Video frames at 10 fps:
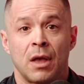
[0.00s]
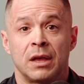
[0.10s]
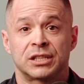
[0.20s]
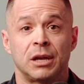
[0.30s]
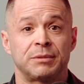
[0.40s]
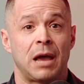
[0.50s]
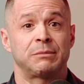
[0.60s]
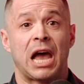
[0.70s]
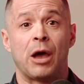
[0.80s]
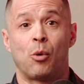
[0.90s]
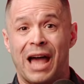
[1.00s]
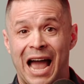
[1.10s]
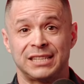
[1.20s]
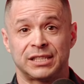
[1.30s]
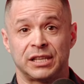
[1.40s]
Sometimes I will
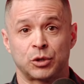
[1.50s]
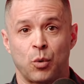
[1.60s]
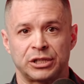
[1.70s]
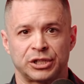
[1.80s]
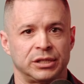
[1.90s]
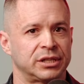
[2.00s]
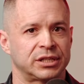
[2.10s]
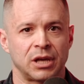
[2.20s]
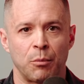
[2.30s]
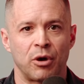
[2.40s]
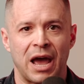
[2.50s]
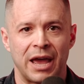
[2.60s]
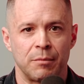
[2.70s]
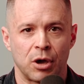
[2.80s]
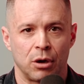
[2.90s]
ask this question to someone I
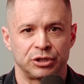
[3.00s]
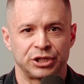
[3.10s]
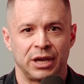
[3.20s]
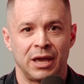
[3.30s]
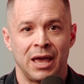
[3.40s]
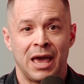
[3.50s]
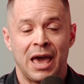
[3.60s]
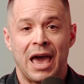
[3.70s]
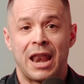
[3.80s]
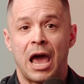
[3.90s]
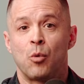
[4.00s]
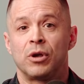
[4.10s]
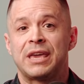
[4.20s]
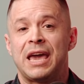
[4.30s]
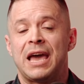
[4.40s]
am coaching, and I will
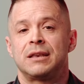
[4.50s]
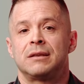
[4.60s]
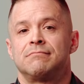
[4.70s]
get,